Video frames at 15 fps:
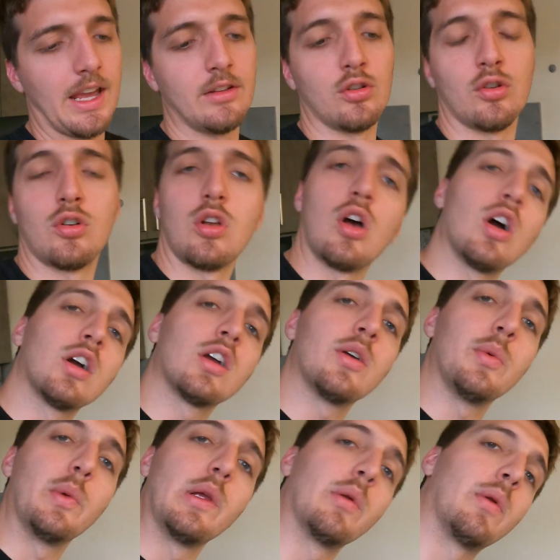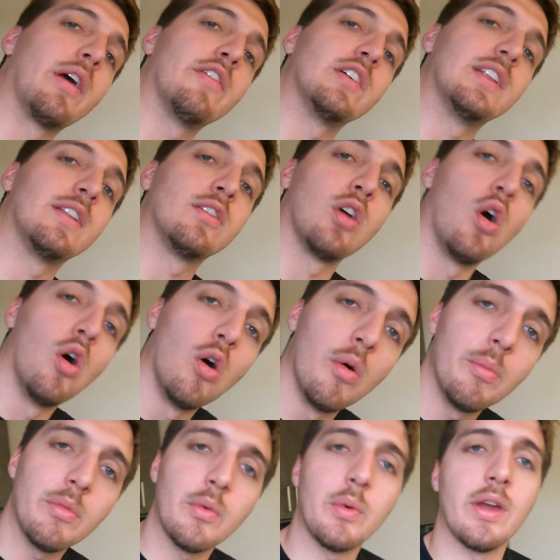8 o'clock. We arrived at
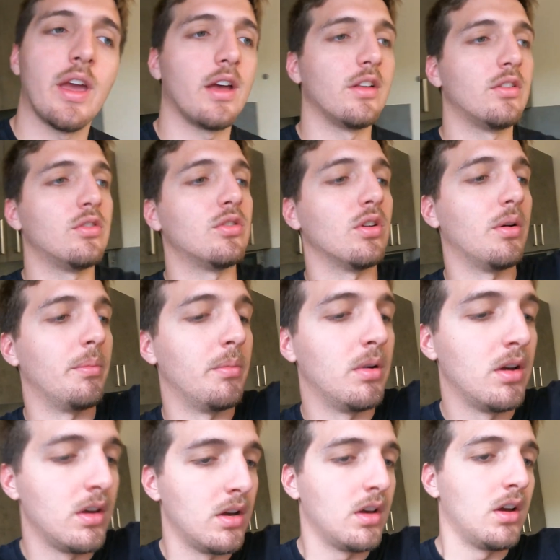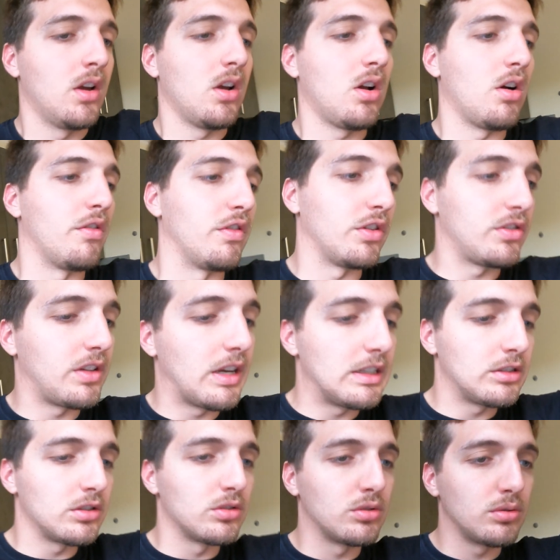home. We had some
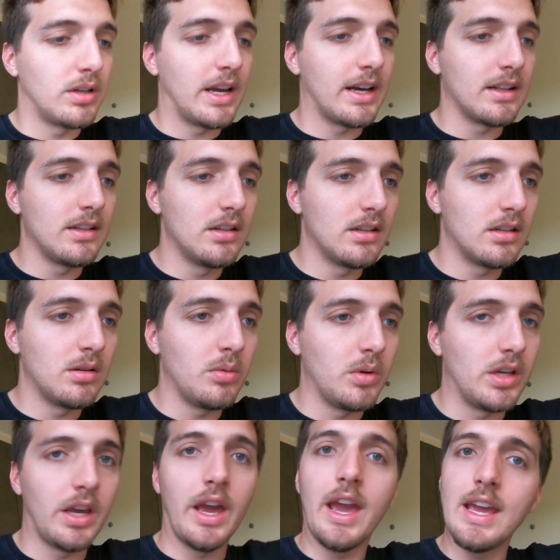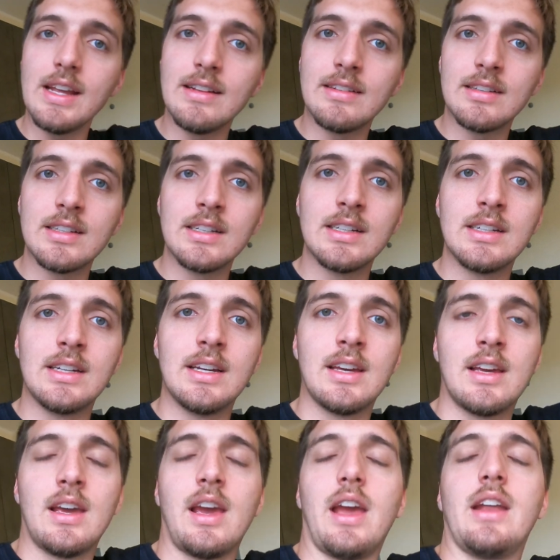conversation together. We ate
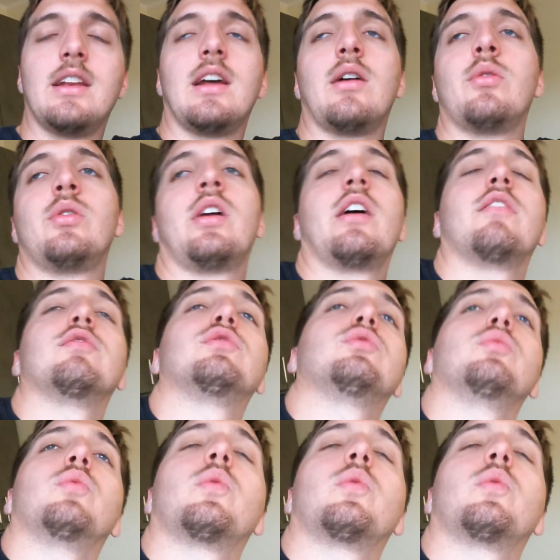and now we have to